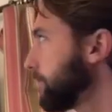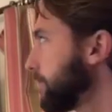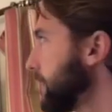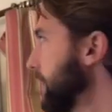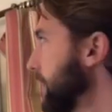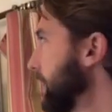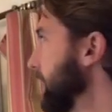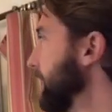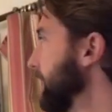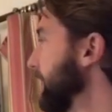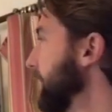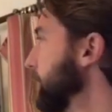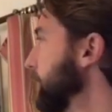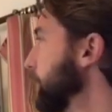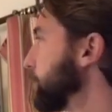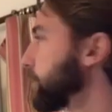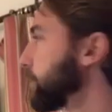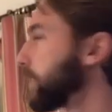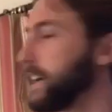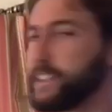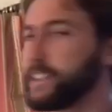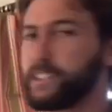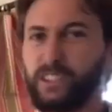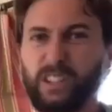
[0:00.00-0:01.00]
And then your
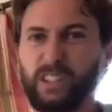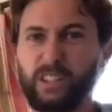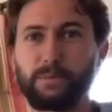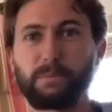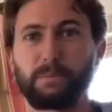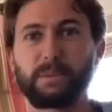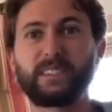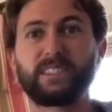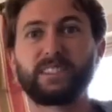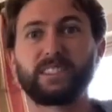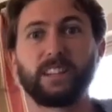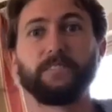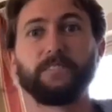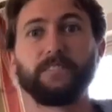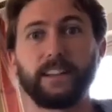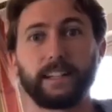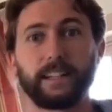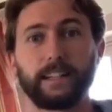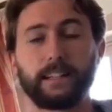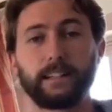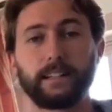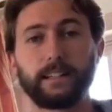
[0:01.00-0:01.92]
traits are the specific